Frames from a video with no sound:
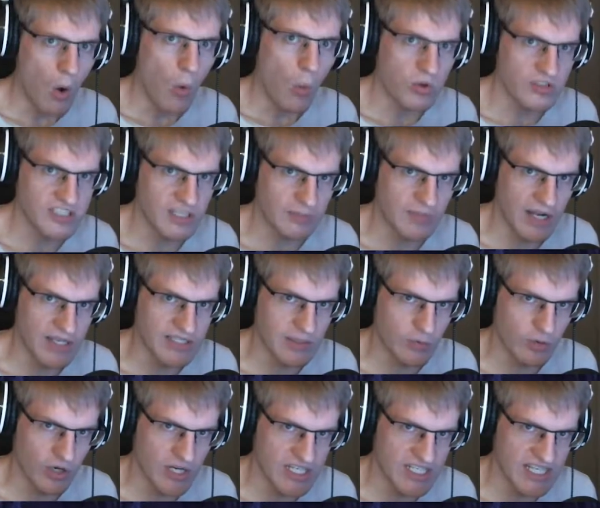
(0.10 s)
What's up, guys?
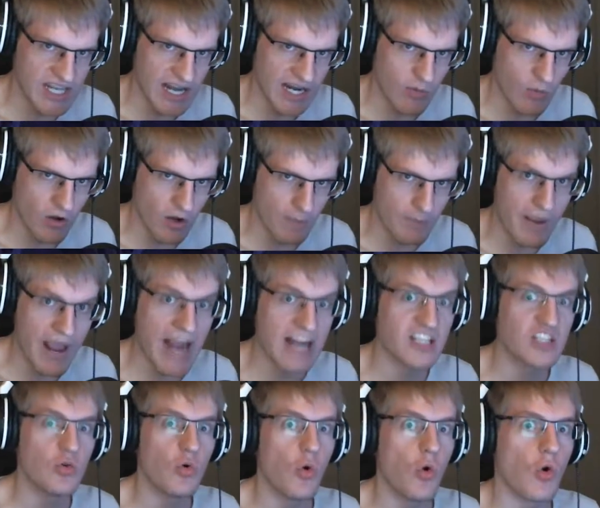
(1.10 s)
I'm CrazyAck, and welcome
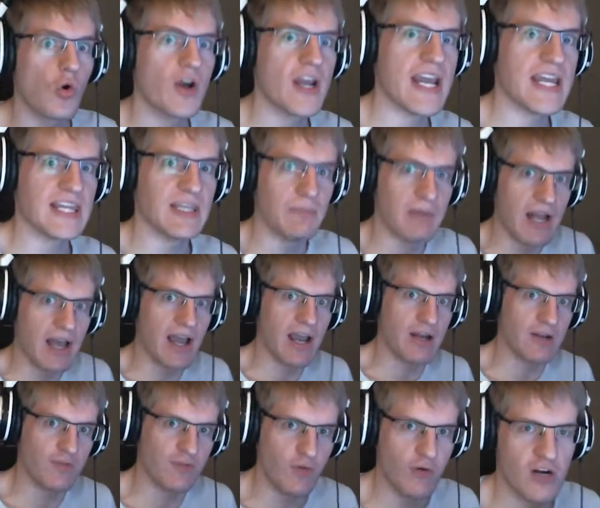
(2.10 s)
back to Ori and the
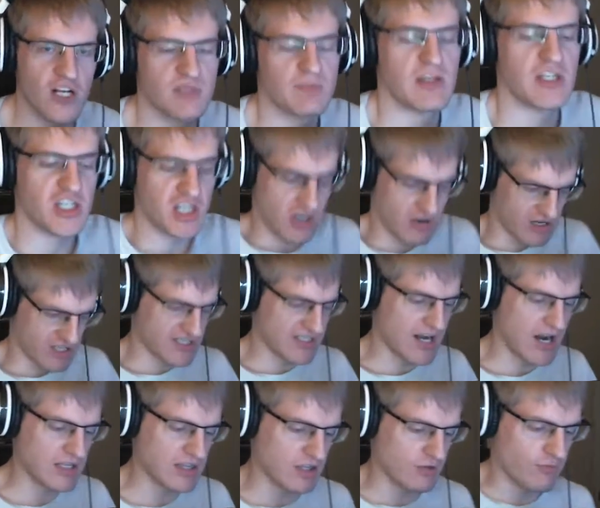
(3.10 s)
Blind Forest. My chair is
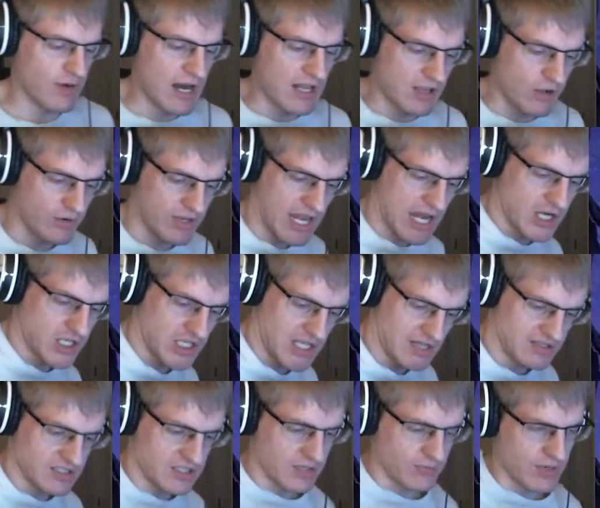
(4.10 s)
not in the right location.
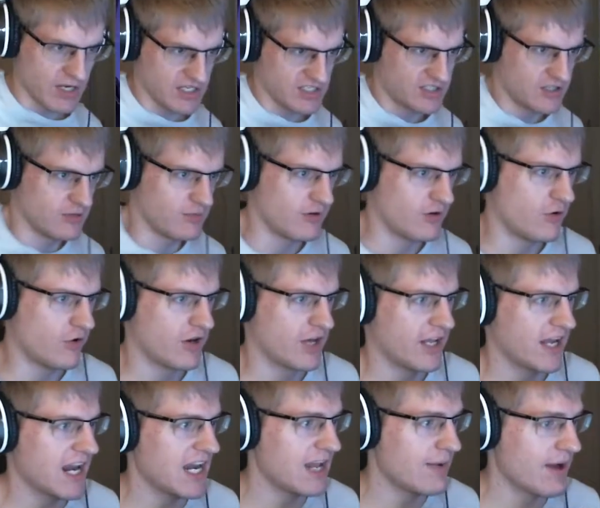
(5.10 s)
That's a good way to start
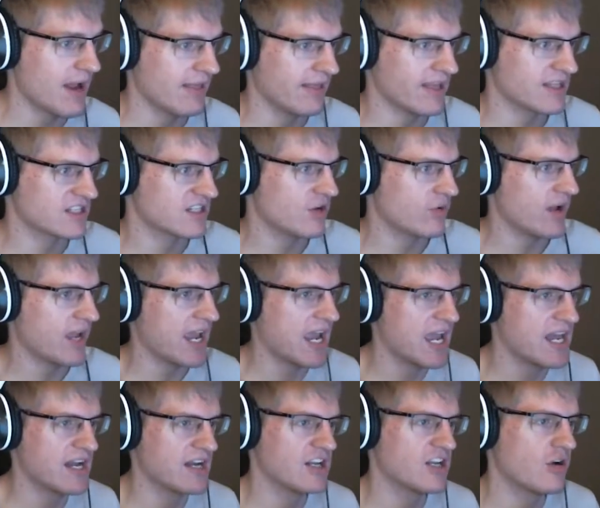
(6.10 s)
recording. Anyway, let's go
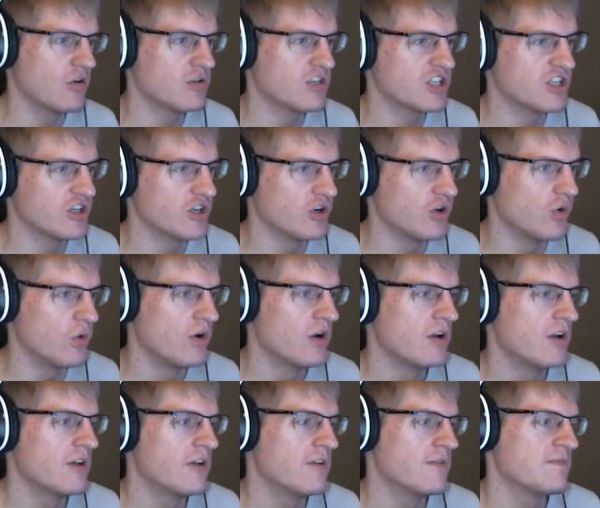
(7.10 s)
ahead and go to...
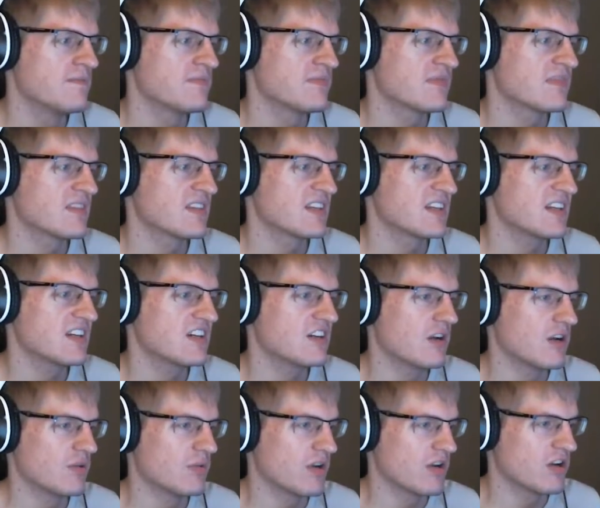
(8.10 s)
I don't
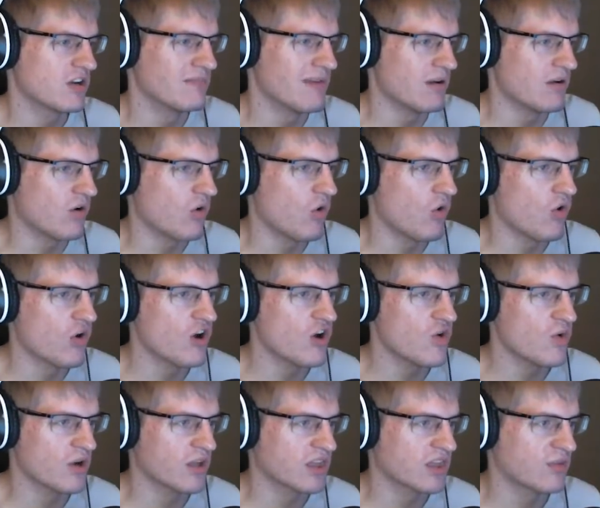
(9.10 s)
know, do you want to go to Mount
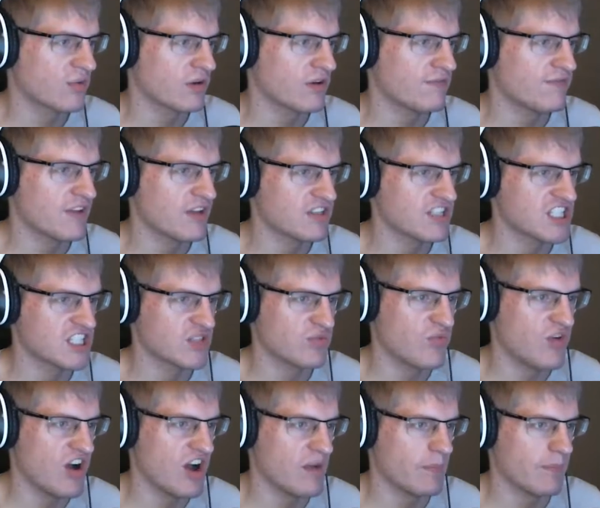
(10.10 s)
Horu or Thornfelt
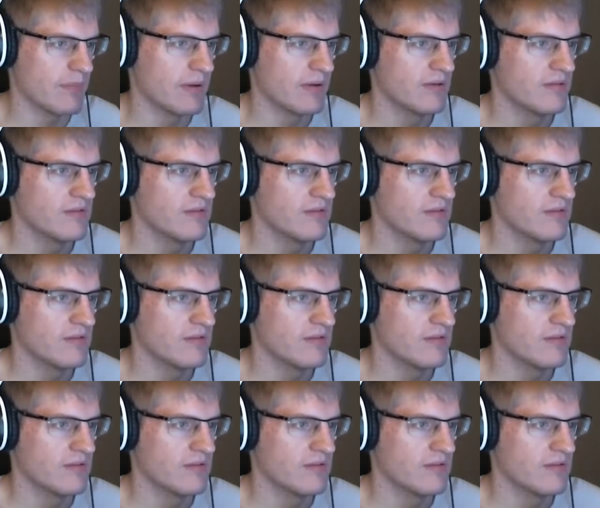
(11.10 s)
Swamp?